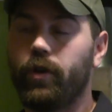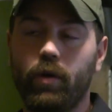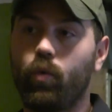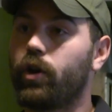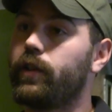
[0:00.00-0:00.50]

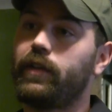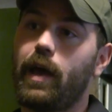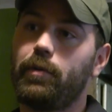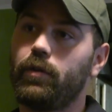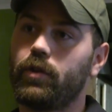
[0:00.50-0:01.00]
the work that's
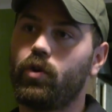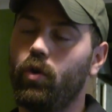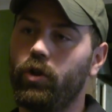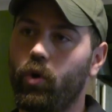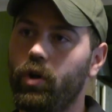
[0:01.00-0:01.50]
happening with the
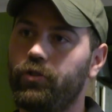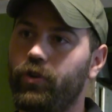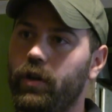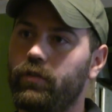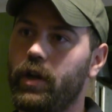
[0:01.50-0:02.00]
coal and oil
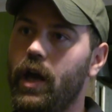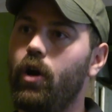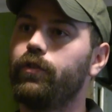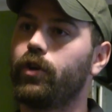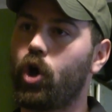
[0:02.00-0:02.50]
trains right
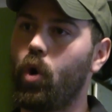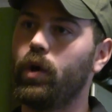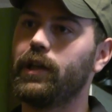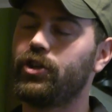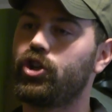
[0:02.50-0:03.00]
now is a
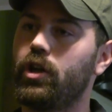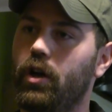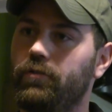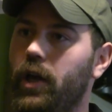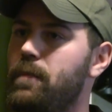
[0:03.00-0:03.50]
coalition
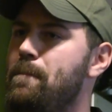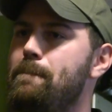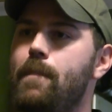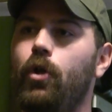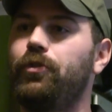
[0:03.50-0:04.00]
of like
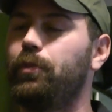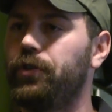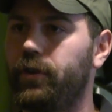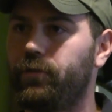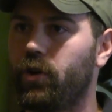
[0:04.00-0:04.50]

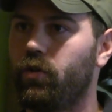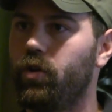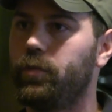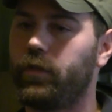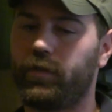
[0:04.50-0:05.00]
multiple different
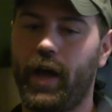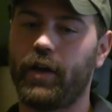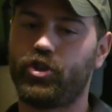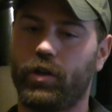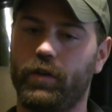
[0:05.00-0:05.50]
groups it's
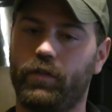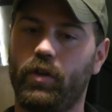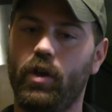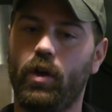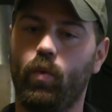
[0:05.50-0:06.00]
not
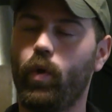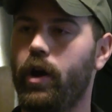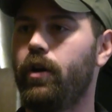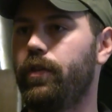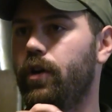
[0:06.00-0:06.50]
just
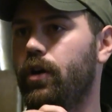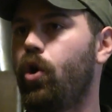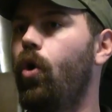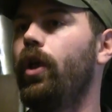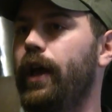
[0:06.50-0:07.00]
where the
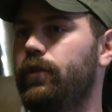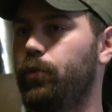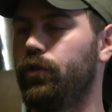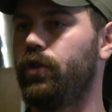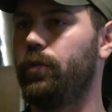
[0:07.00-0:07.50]
coal
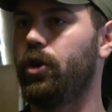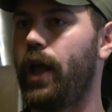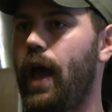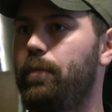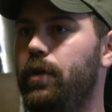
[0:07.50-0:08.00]
export terminal
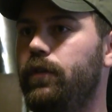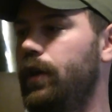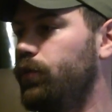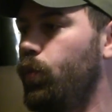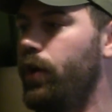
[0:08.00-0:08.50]
happens.
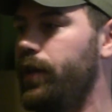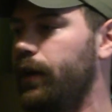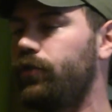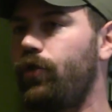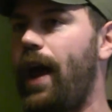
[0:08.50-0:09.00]
It's where the
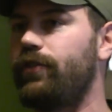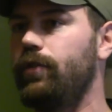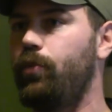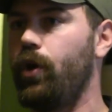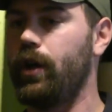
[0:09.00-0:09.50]

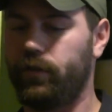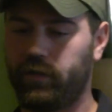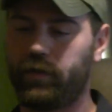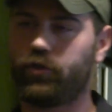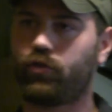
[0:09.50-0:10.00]
extraction point is.
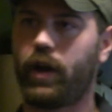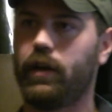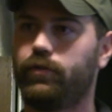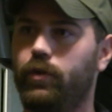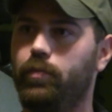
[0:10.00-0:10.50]
It's the
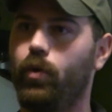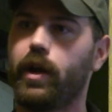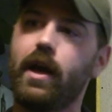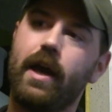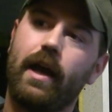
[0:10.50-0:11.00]
transfer
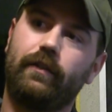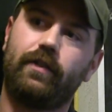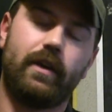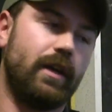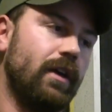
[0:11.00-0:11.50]
point. It's
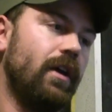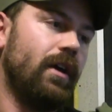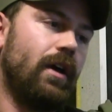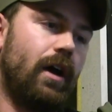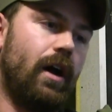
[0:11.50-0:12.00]
the
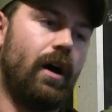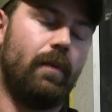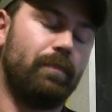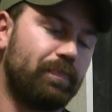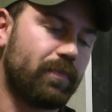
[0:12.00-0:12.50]

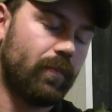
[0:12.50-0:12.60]
um,